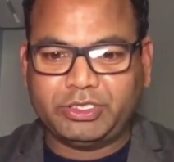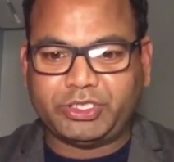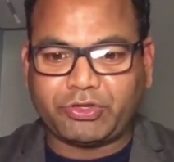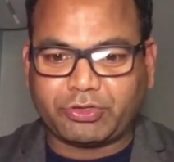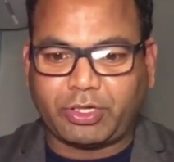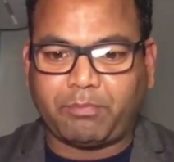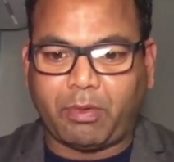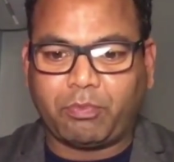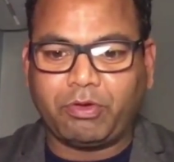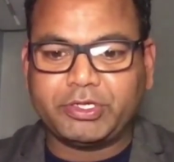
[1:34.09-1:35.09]
just the
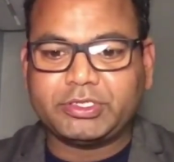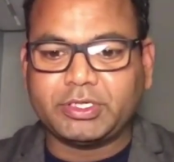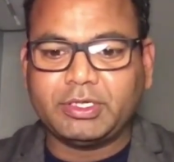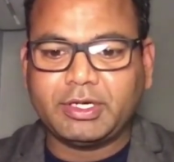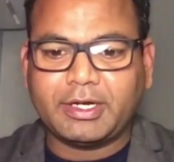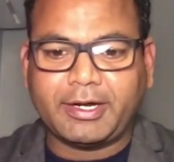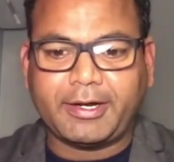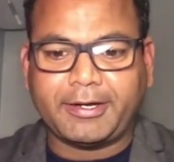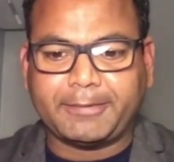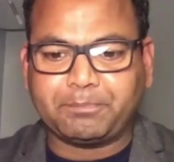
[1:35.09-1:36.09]
population
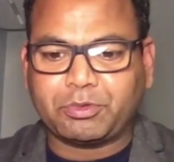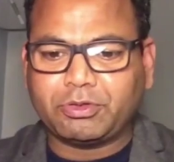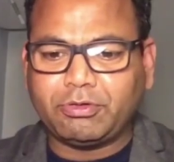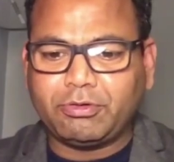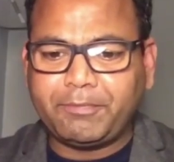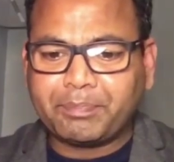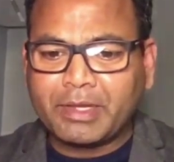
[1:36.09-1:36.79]
um, so,